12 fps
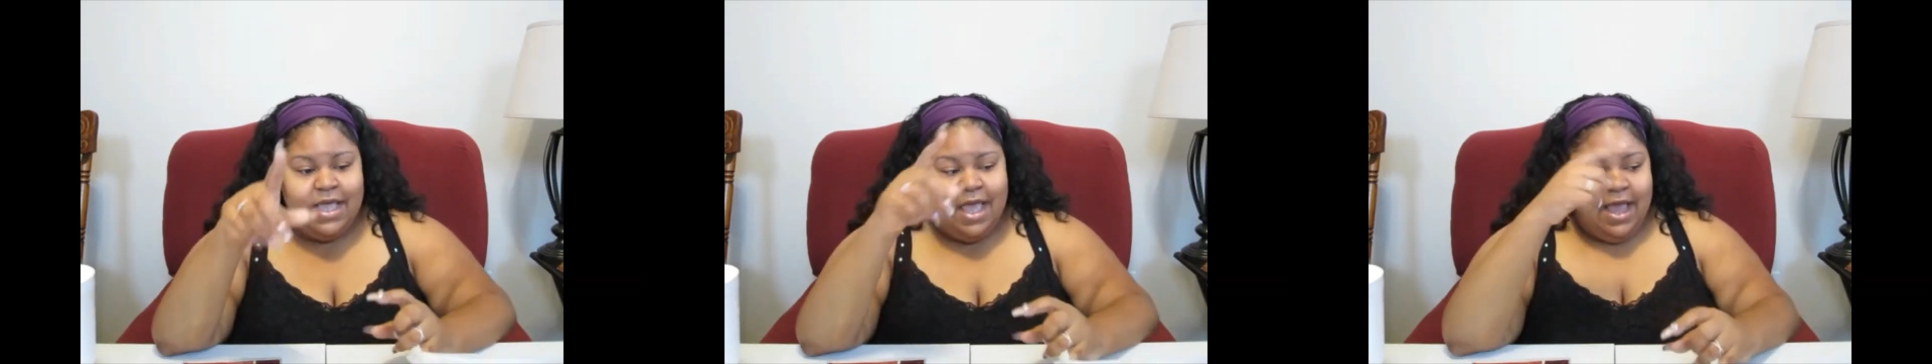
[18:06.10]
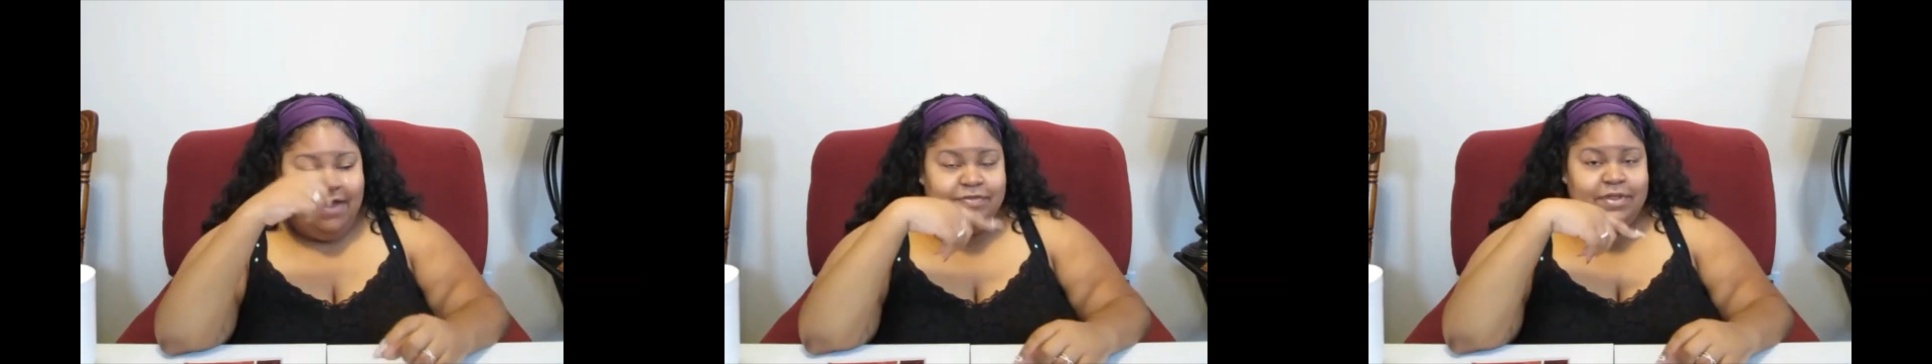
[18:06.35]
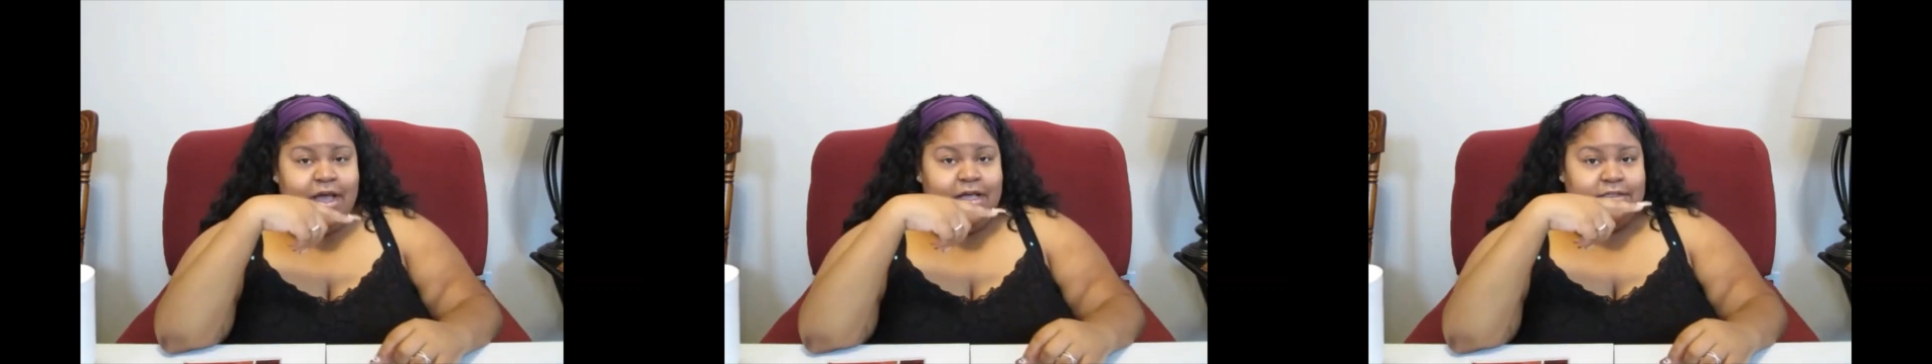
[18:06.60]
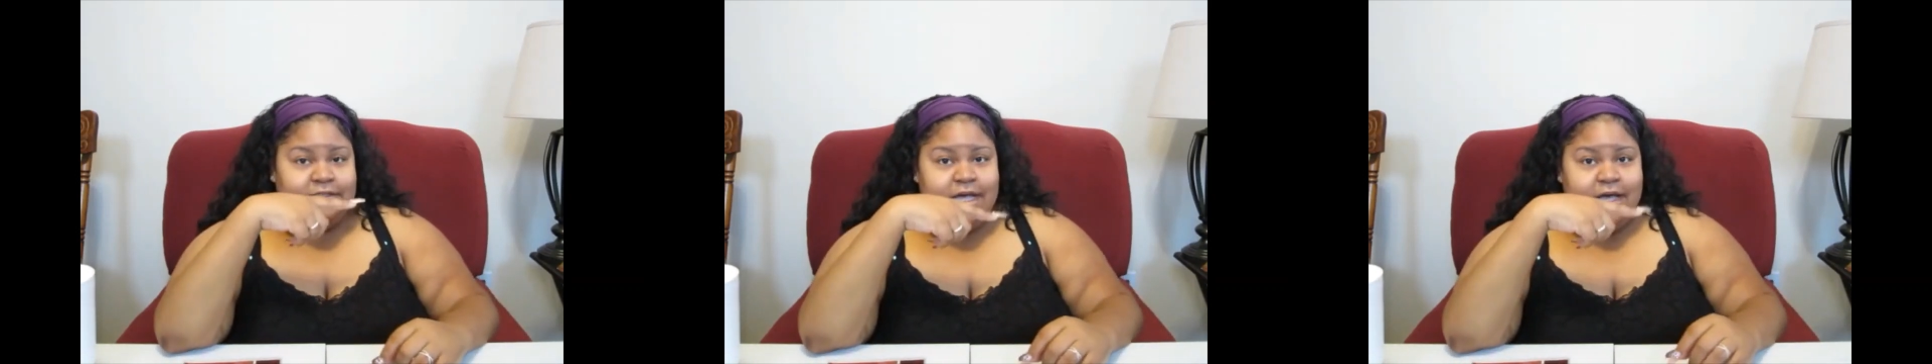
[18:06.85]
after
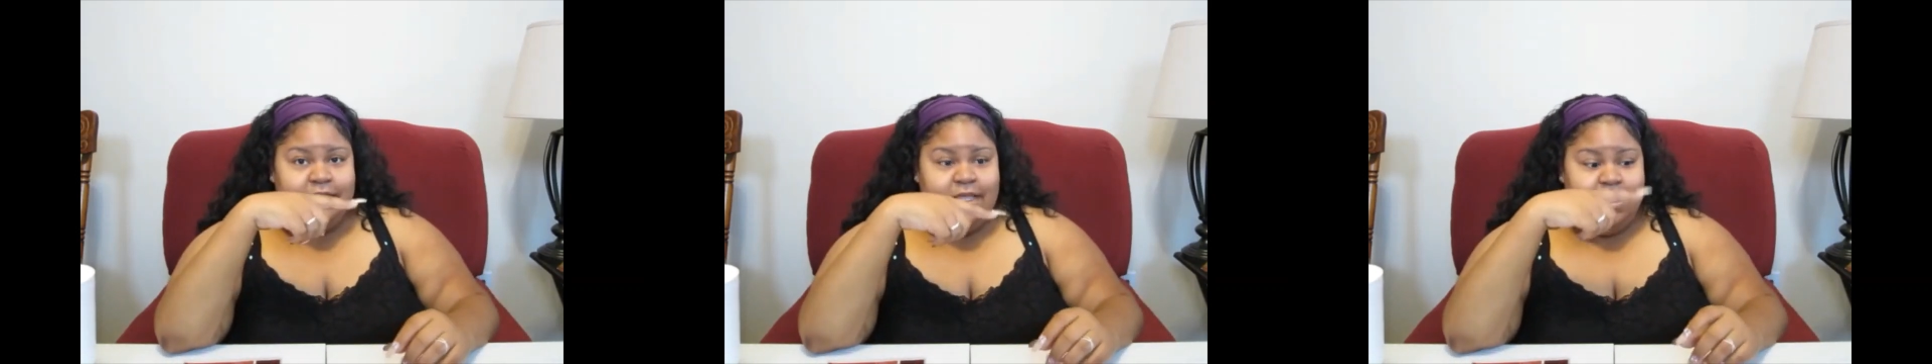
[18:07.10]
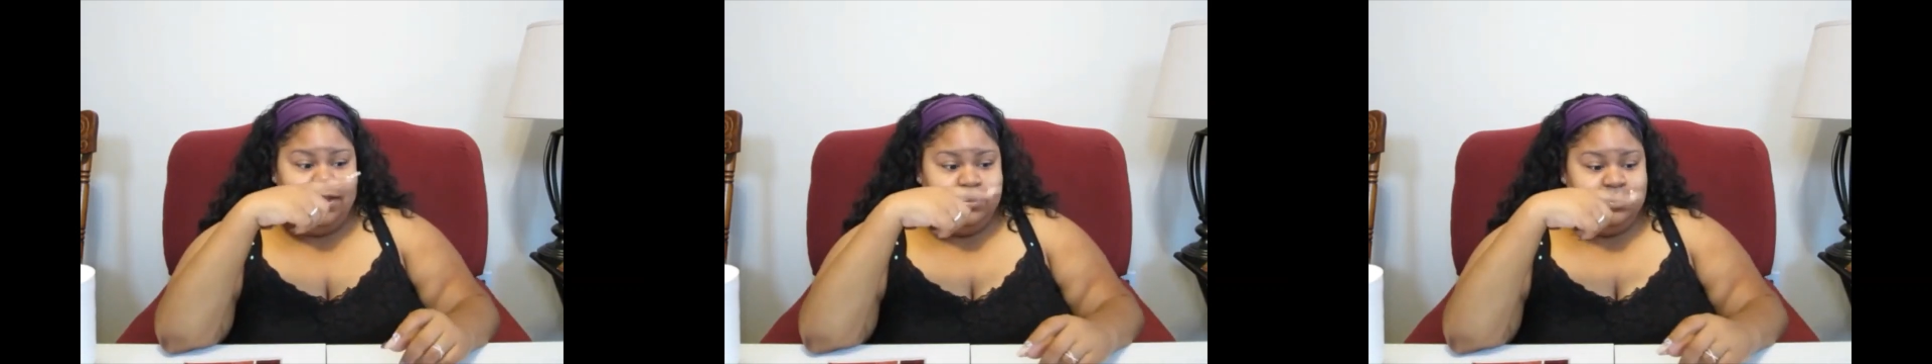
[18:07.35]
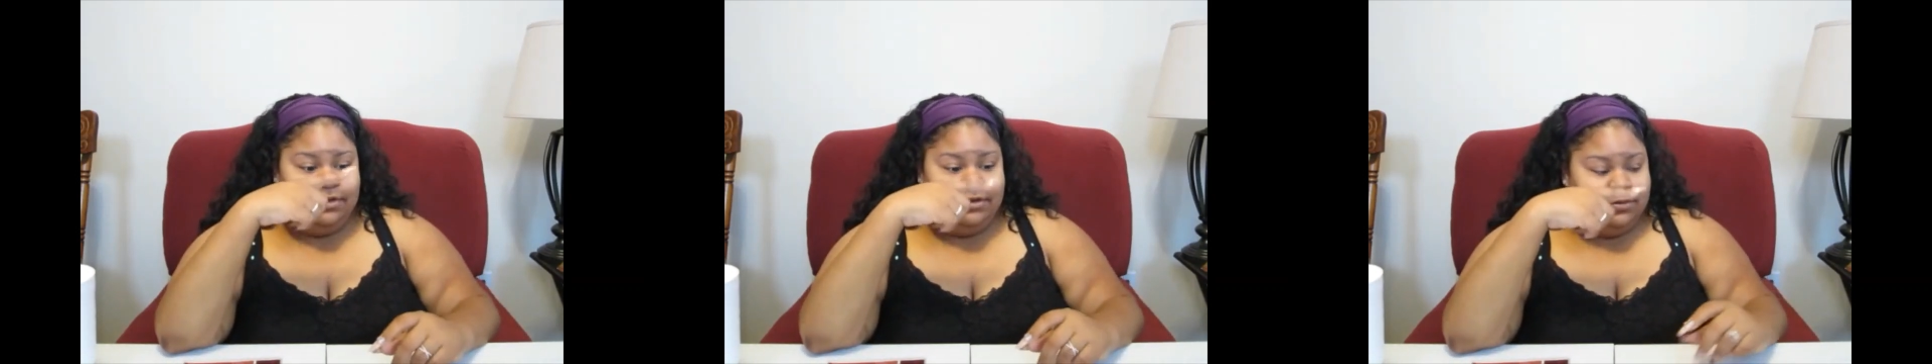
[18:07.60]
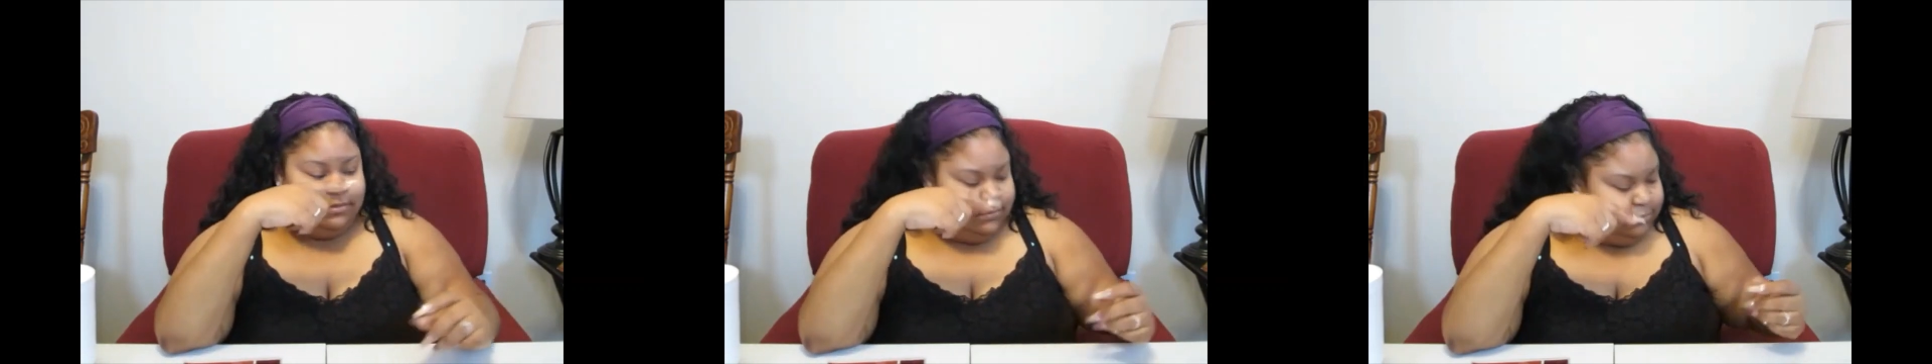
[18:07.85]
I saw that
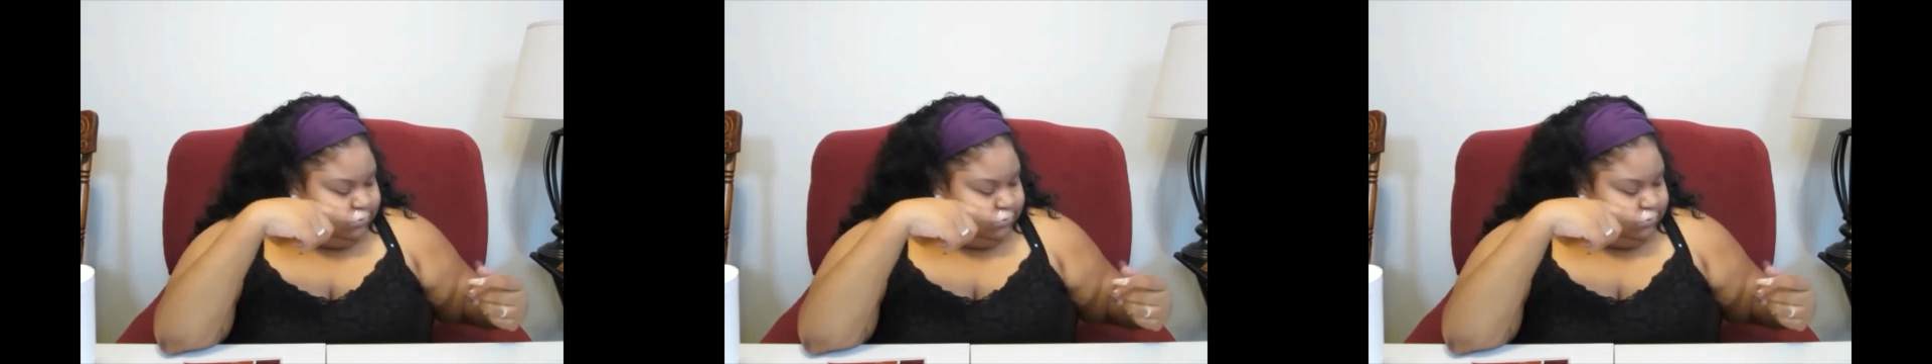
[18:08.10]
little